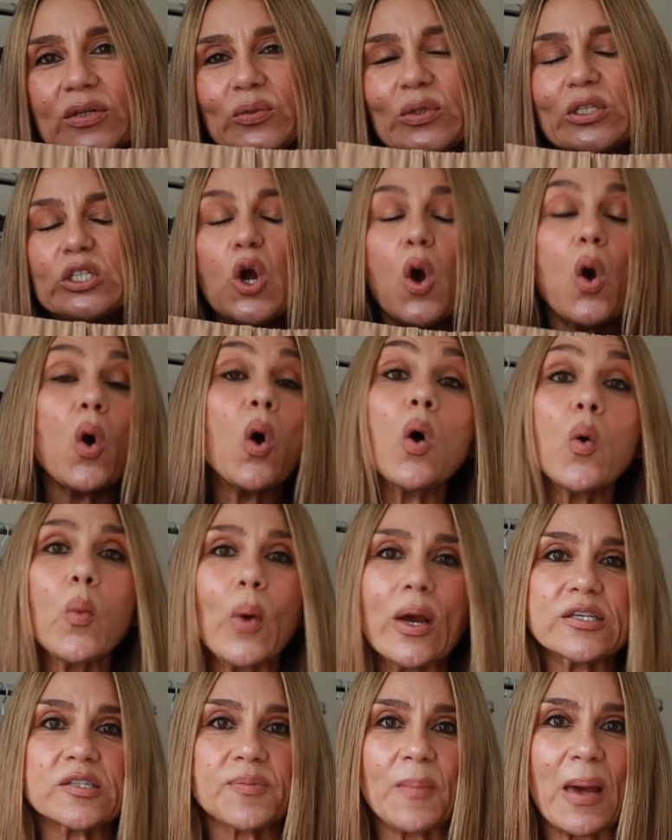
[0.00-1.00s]
which
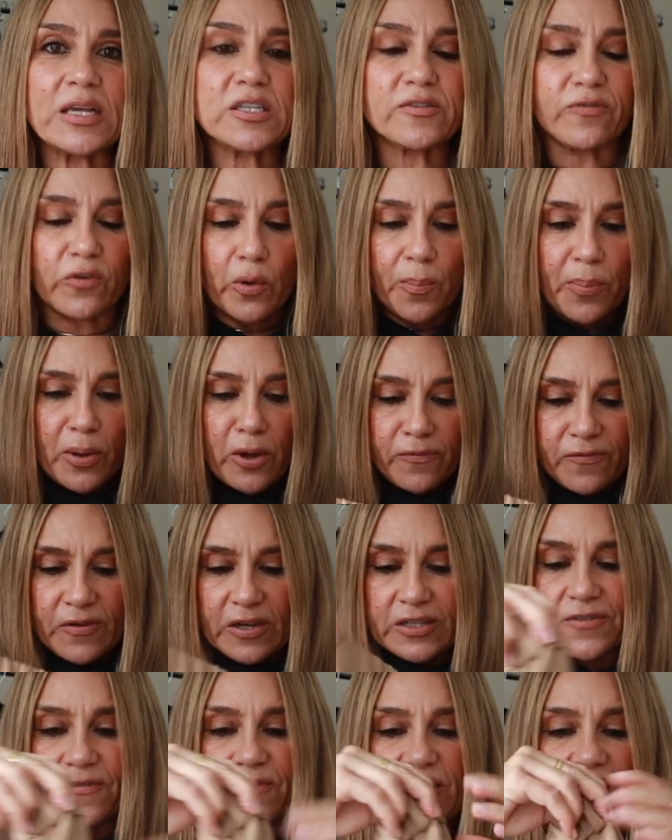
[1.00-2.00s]
always makes for a
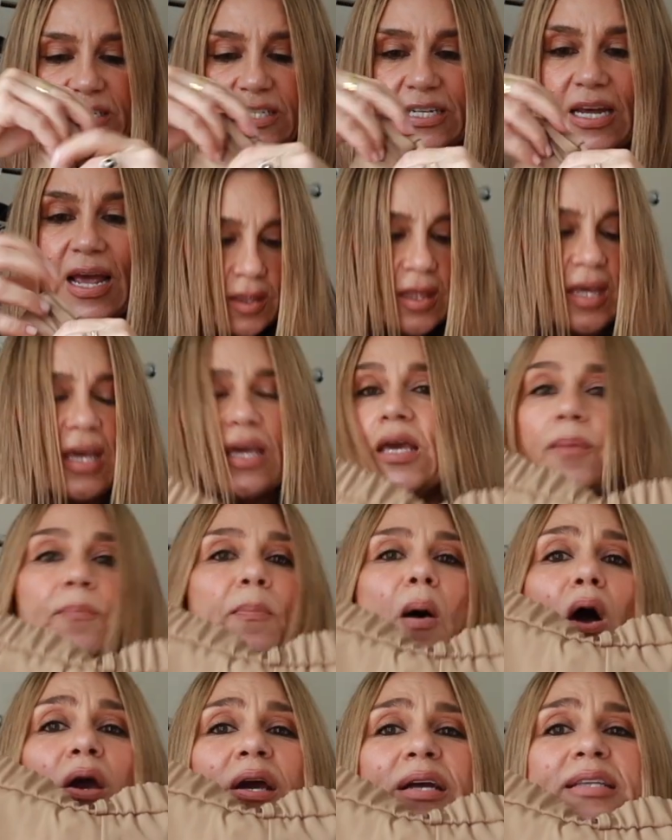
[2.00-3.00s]
perfect fit. The
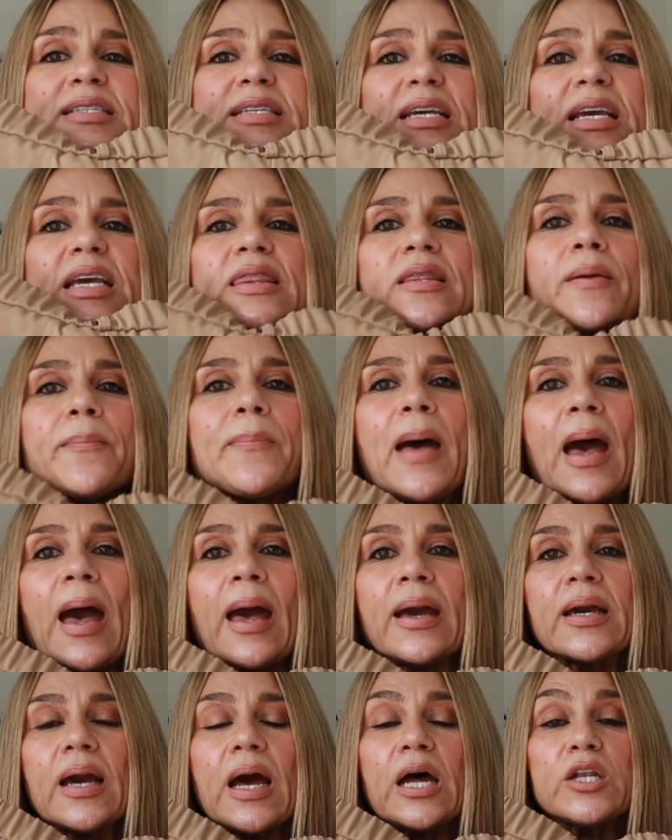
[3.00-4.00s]
pockets in the
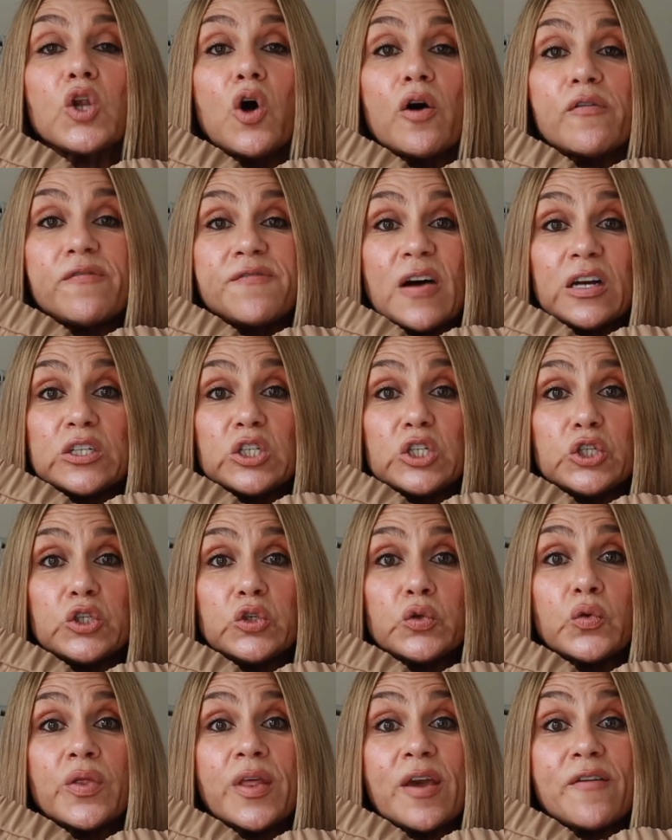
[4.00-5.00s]
back are not
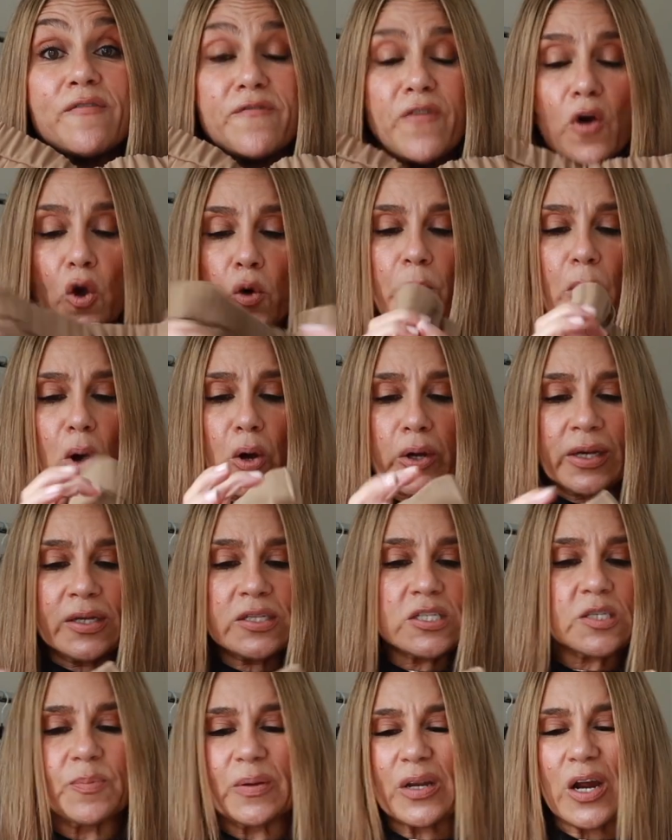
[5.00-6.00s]
functional, they're faux
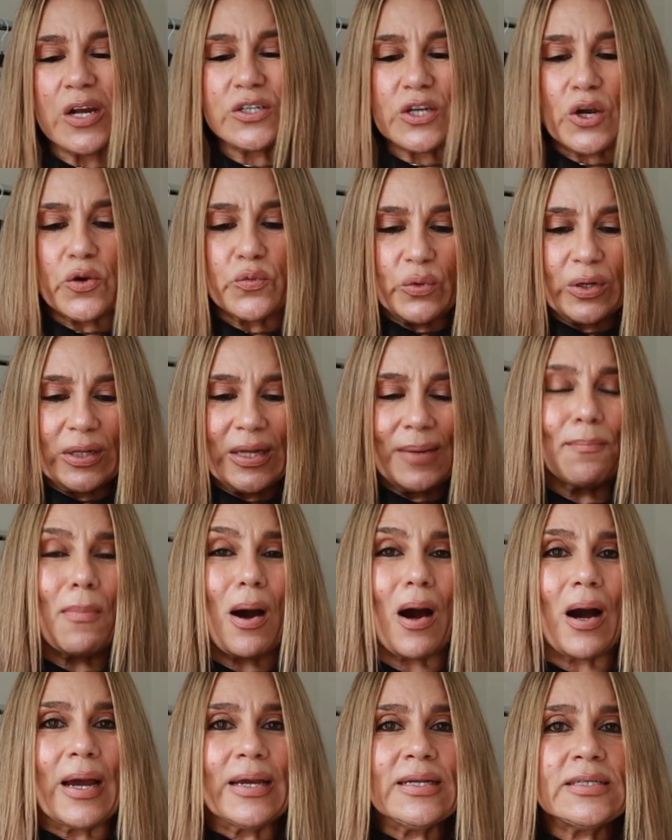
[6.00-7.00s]
pockets, but I don't really
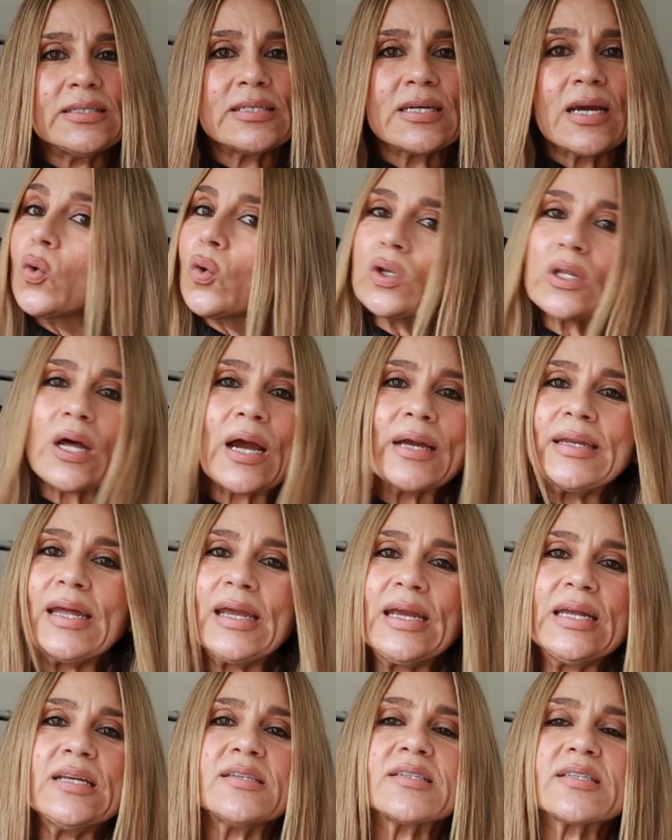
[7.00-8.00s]
mind. All I
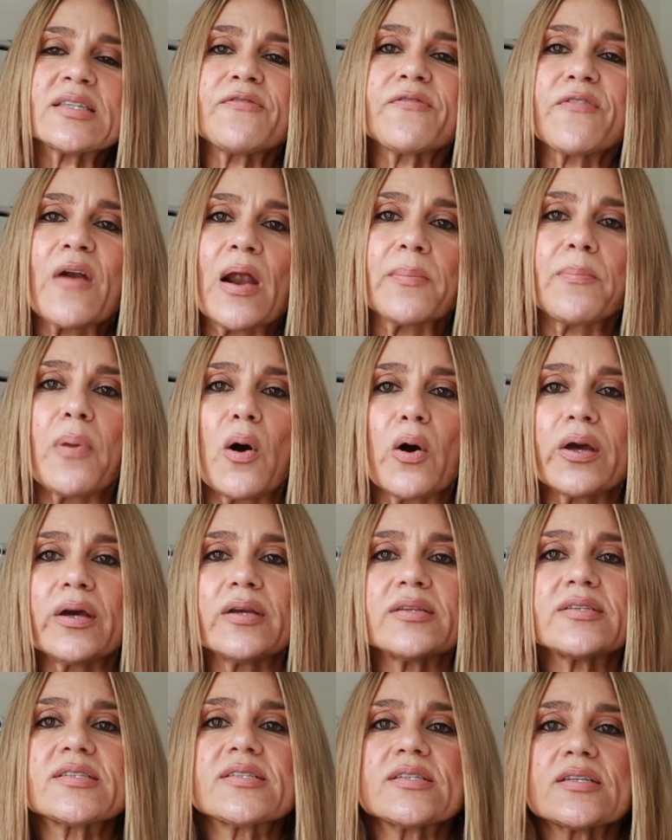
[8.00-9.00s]
need is the front
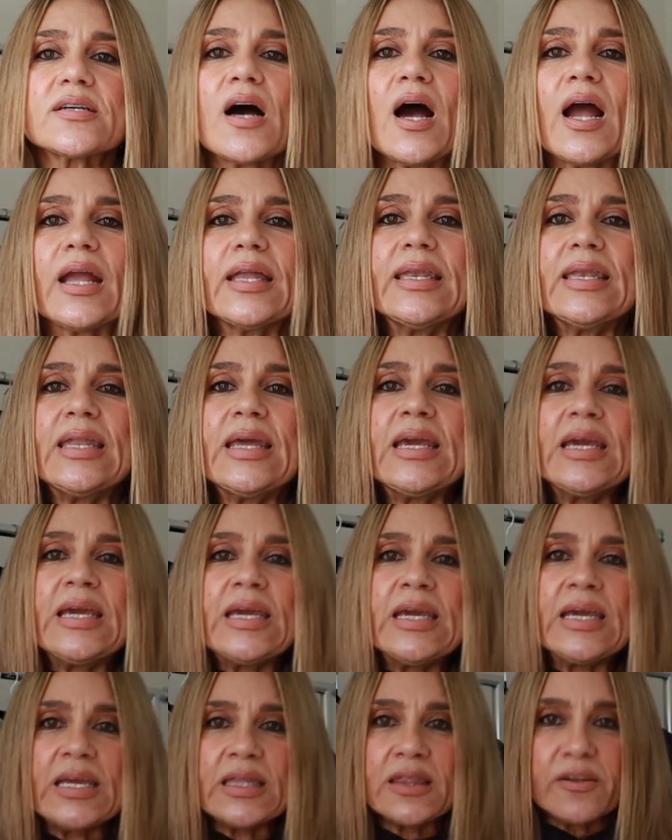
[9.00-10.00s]
pockets. I
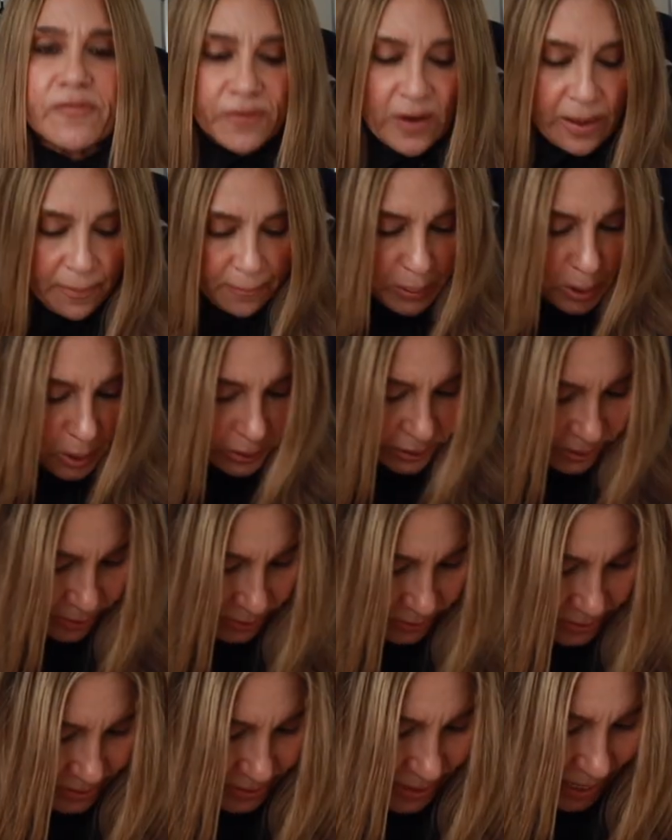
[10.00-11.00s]
need the front
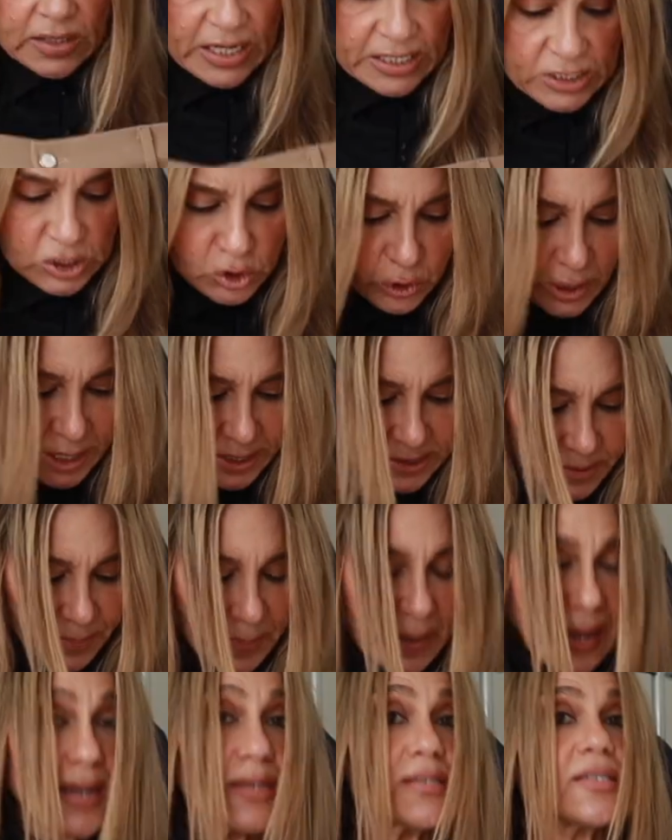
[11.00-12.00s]
pockets. These trouser
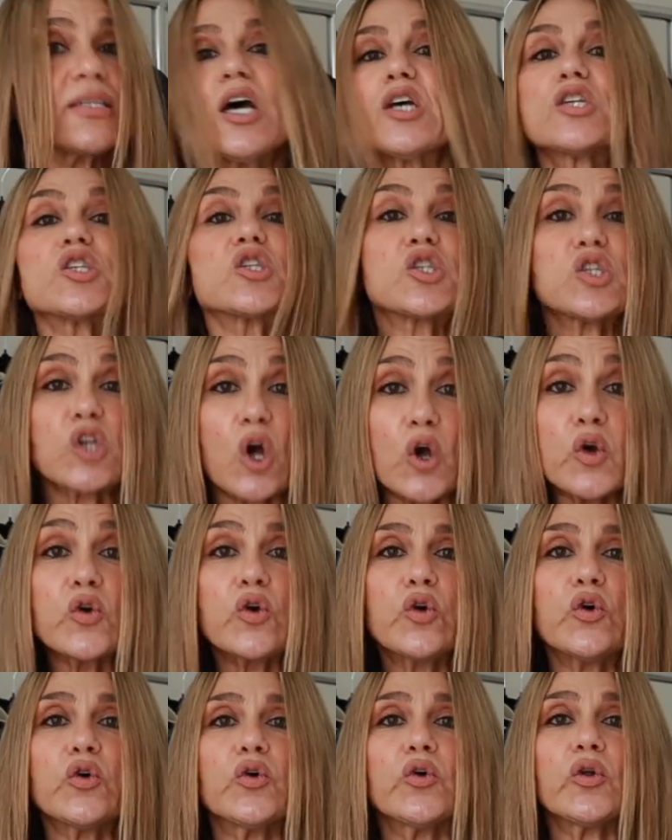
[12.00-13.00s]
pants are so
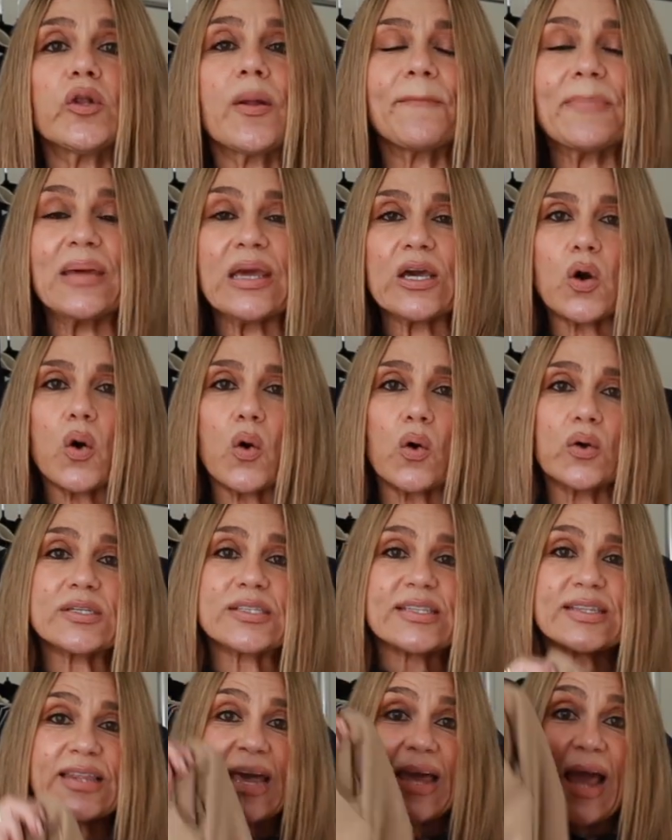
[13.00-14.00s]
cool
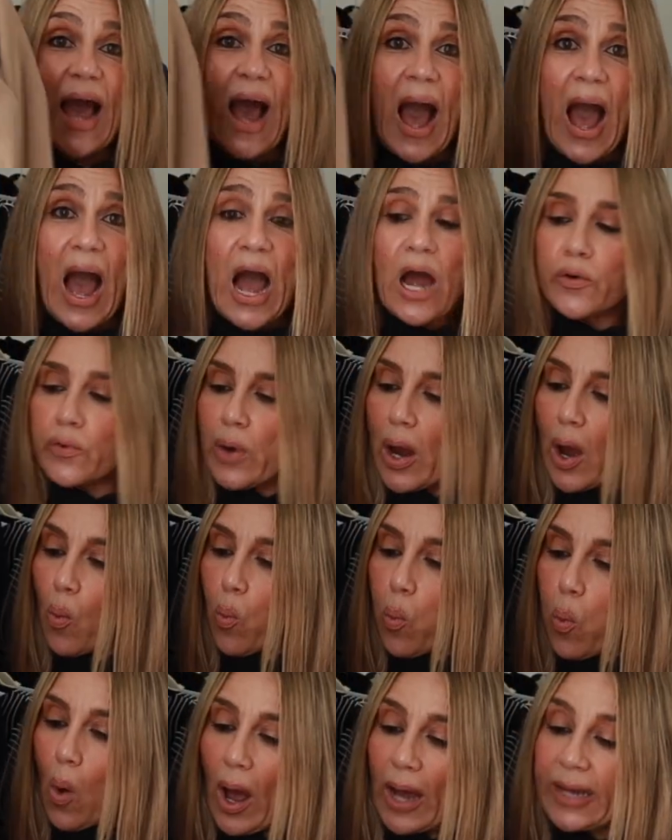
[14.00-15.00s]
because they are a
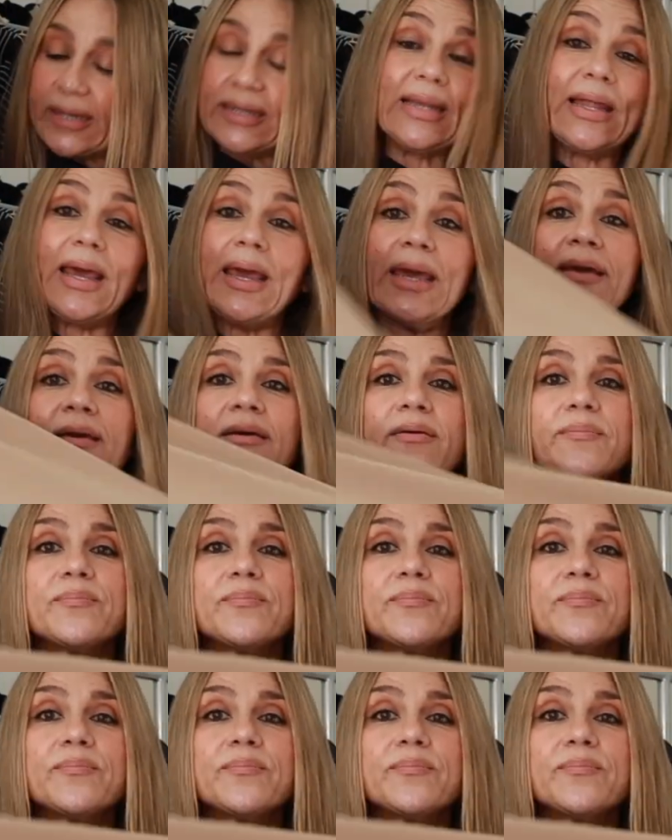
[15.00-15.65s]
wide leg,